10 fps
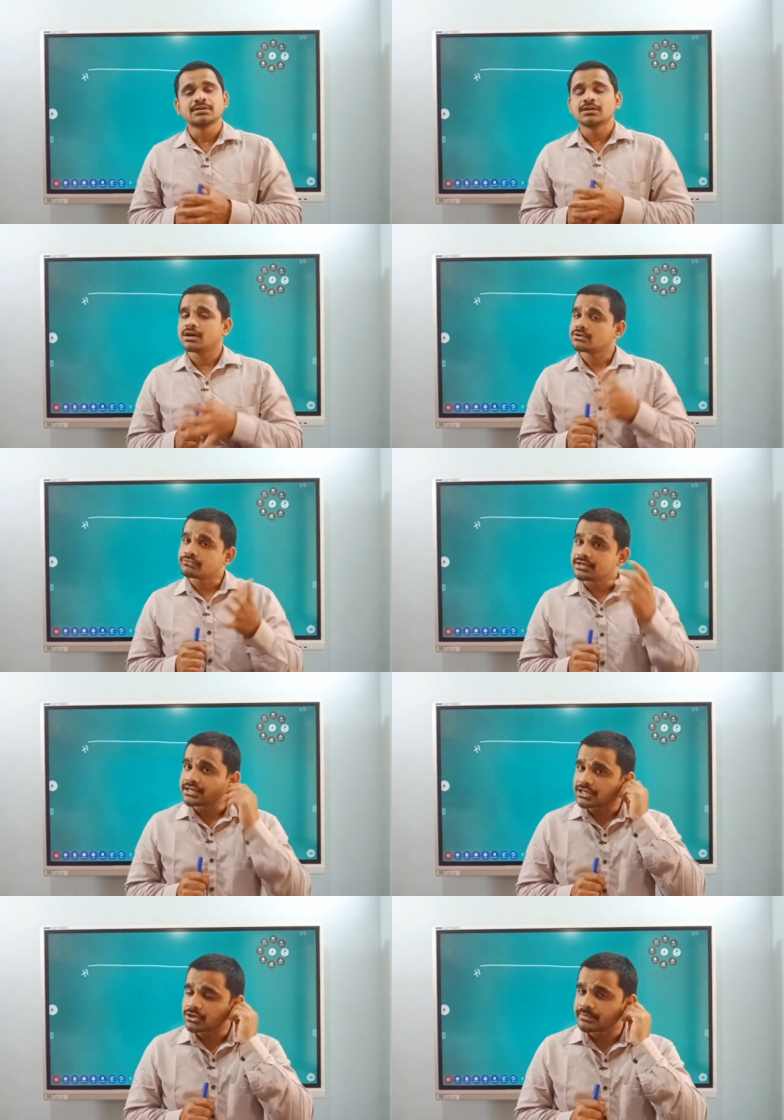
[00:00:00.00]
or
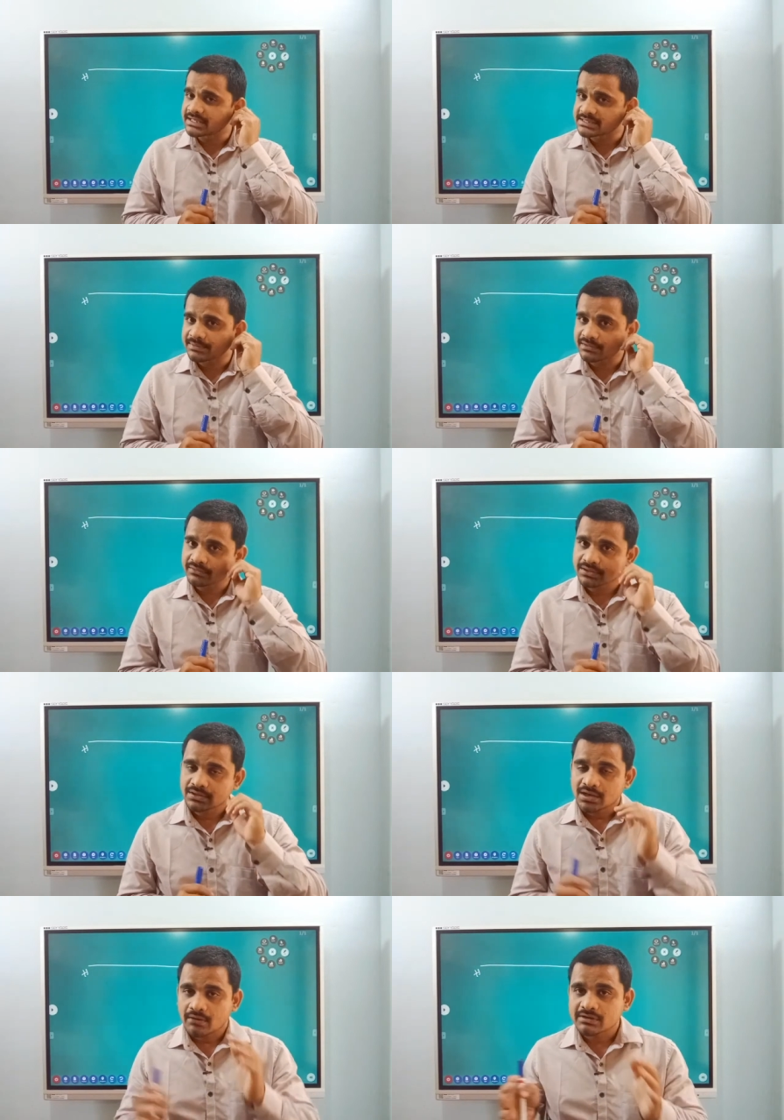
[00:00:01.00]
20 km per hour.
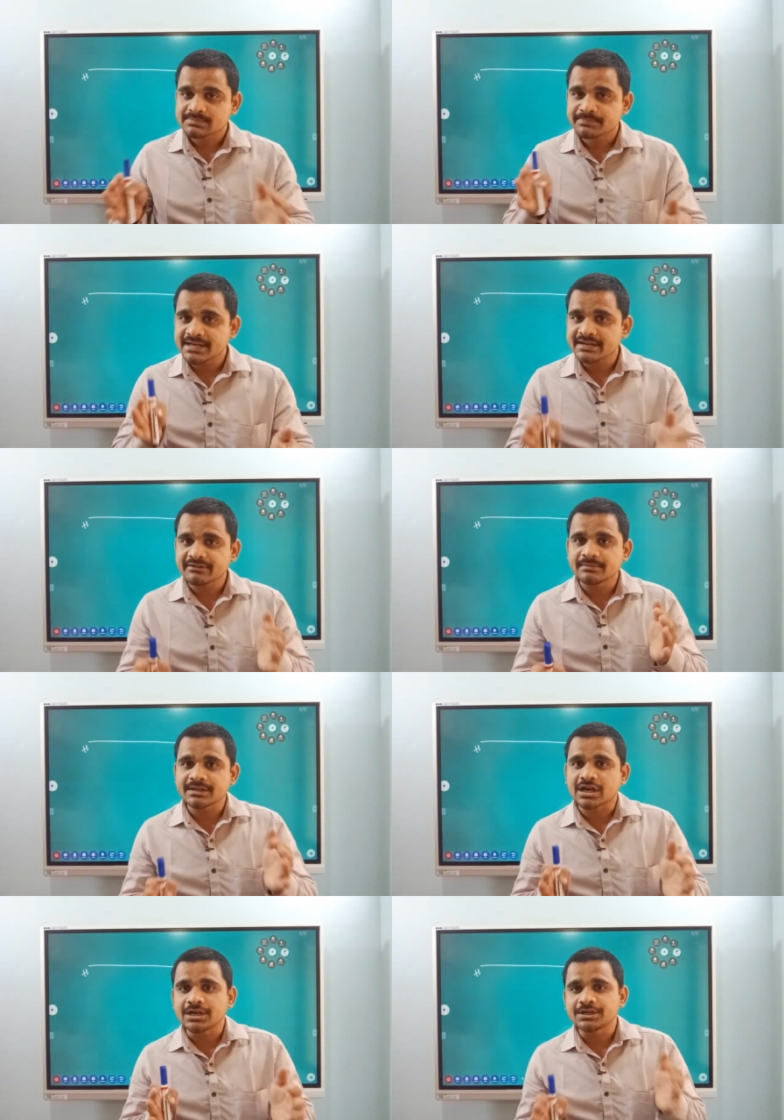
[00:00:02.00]
Our speed will be
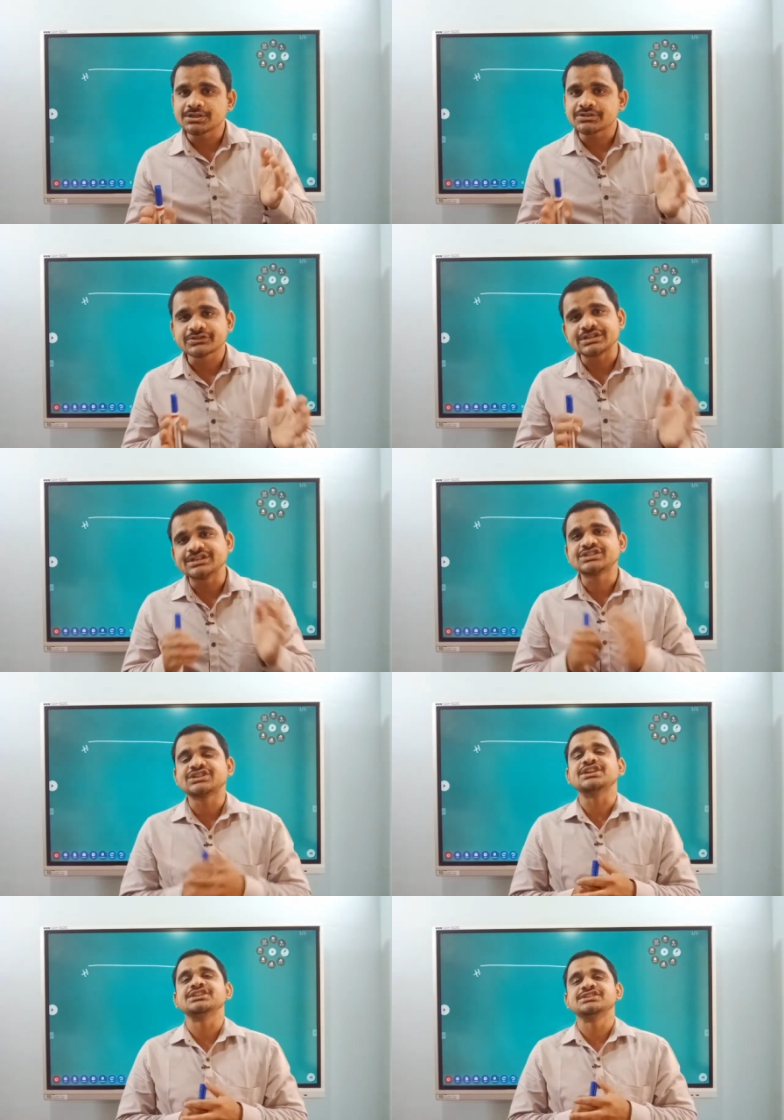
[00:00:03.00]
continuously
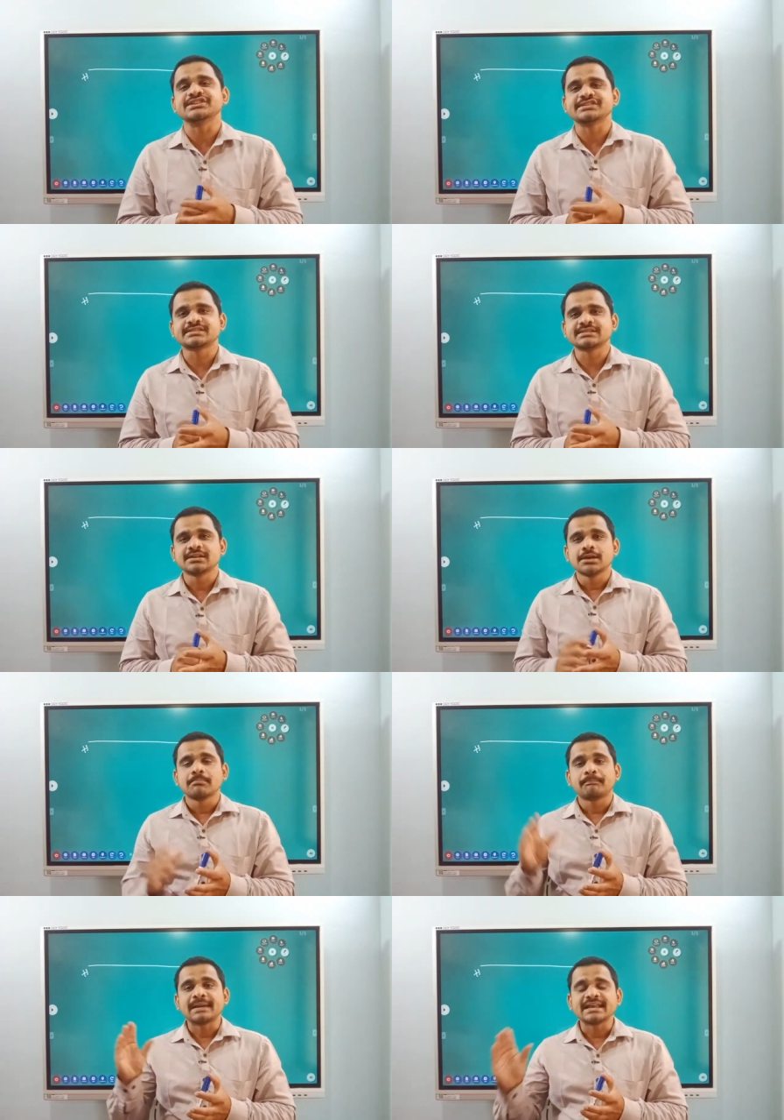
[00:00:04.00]
changes.
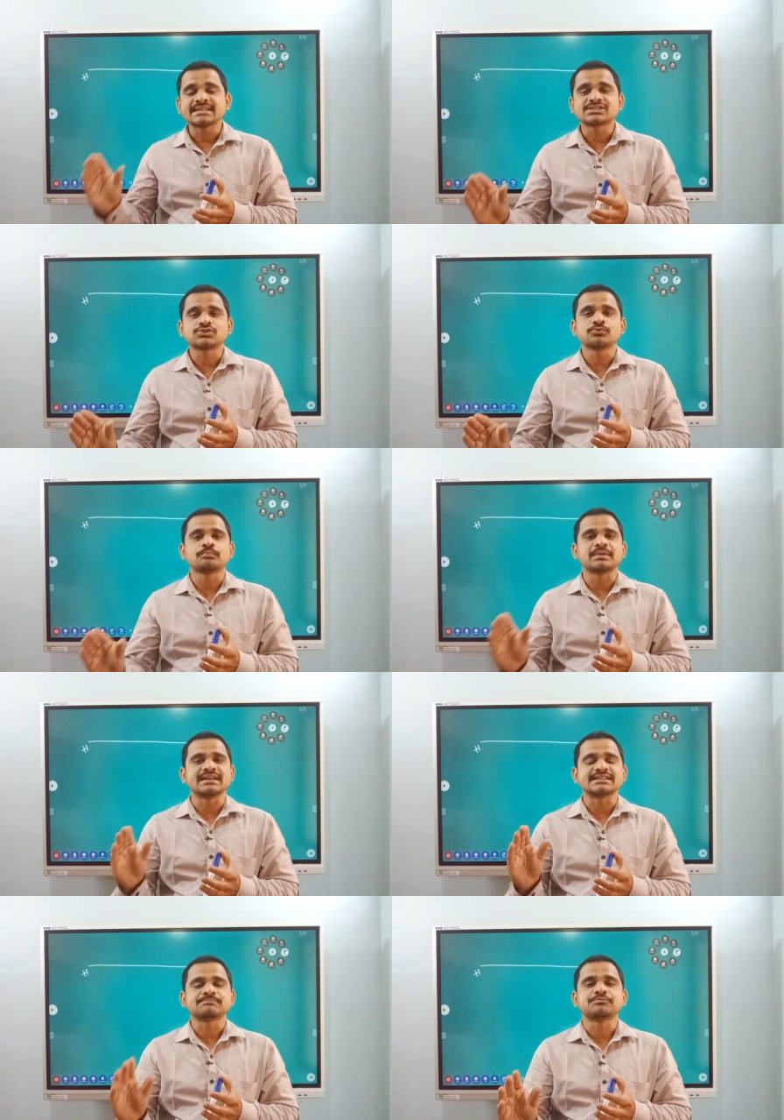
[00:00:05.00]
Place to
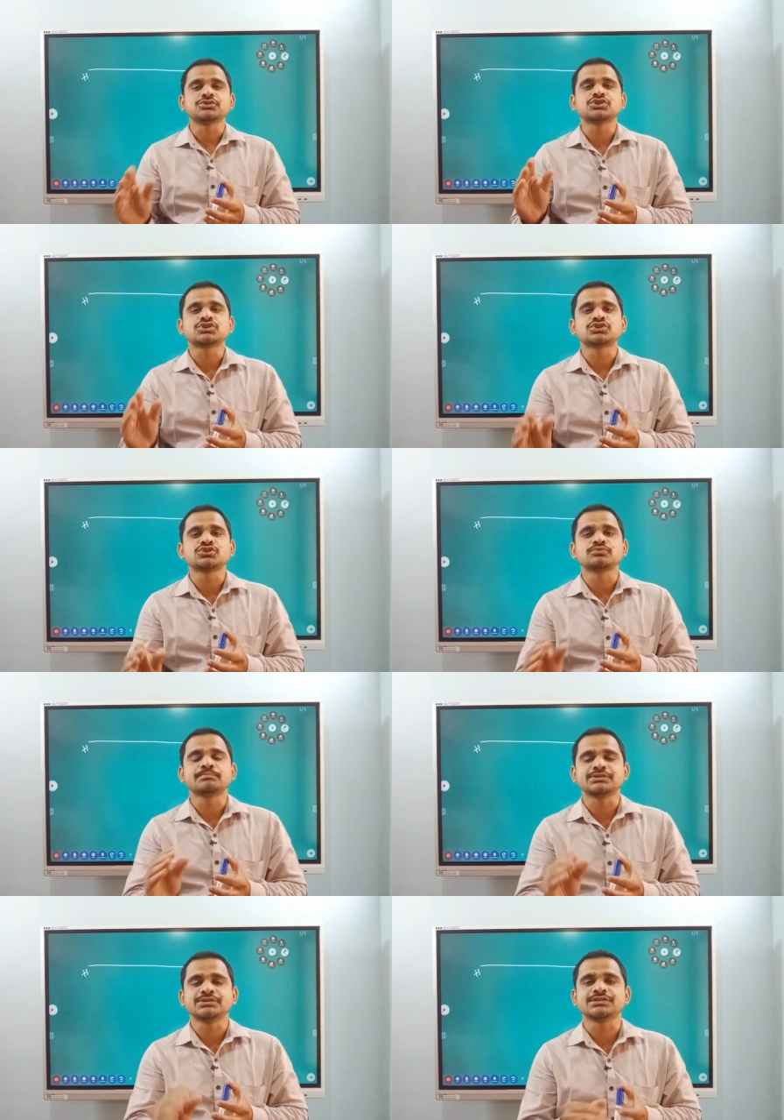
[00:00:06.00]
place, position to
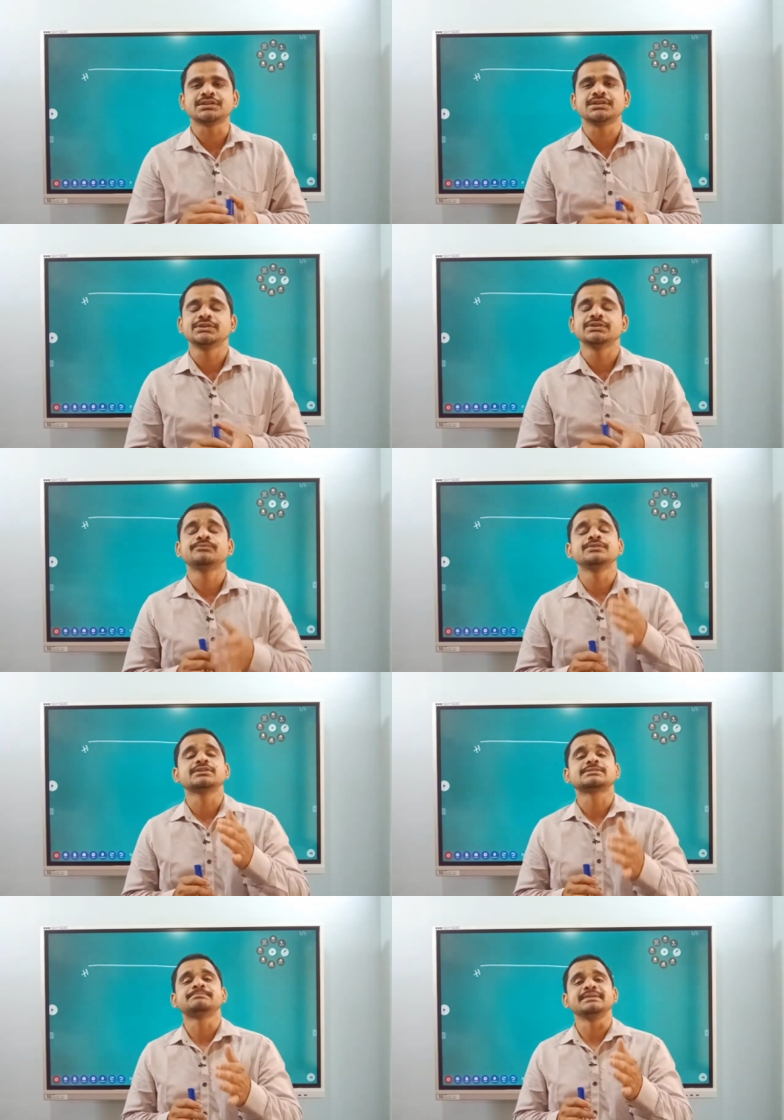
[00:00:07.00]
position, if your
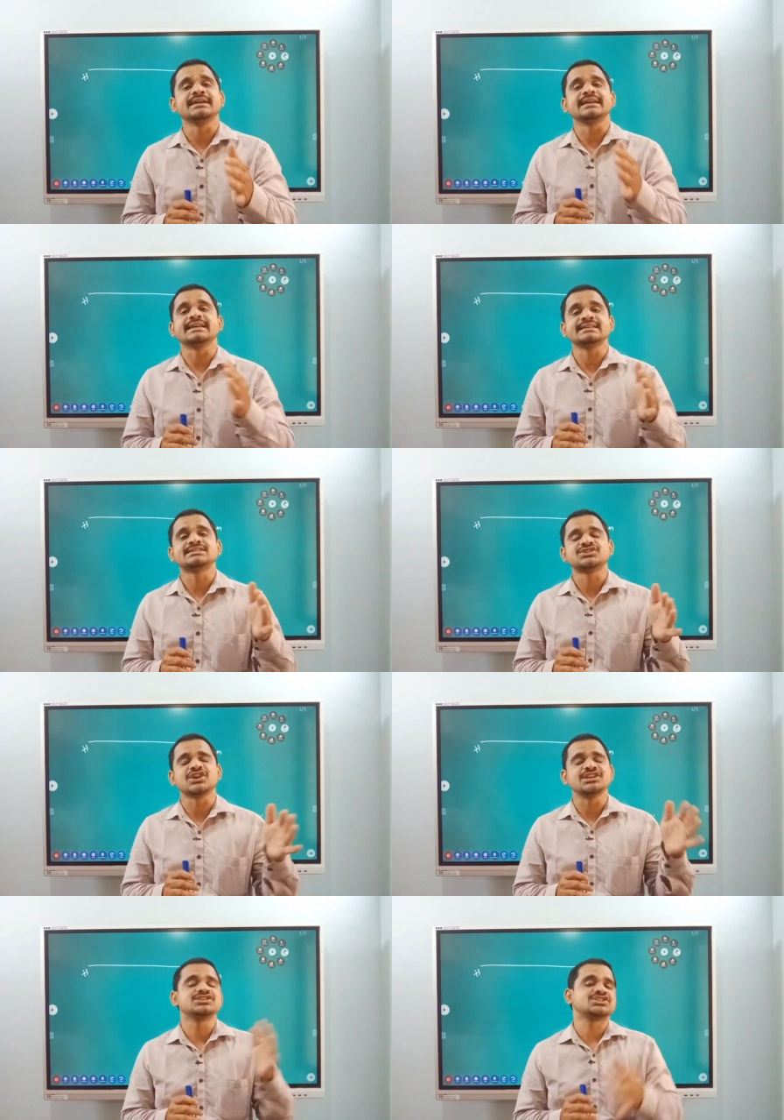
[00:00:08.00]
speed is
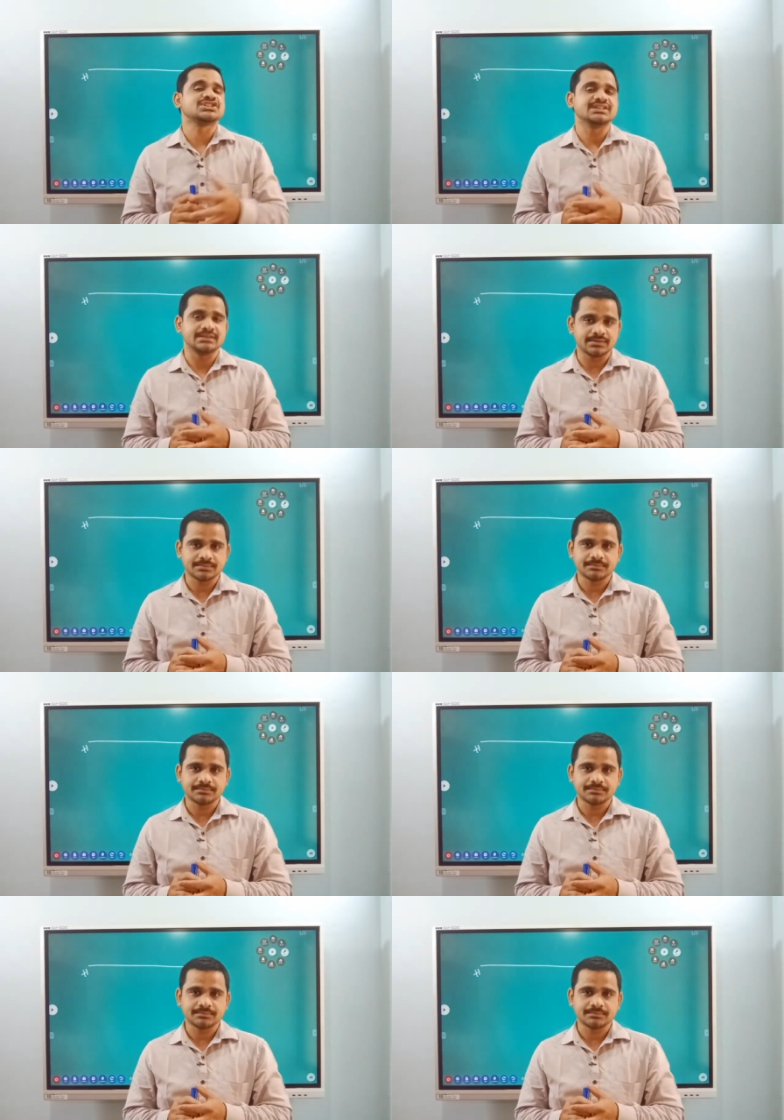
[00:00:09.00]
changing.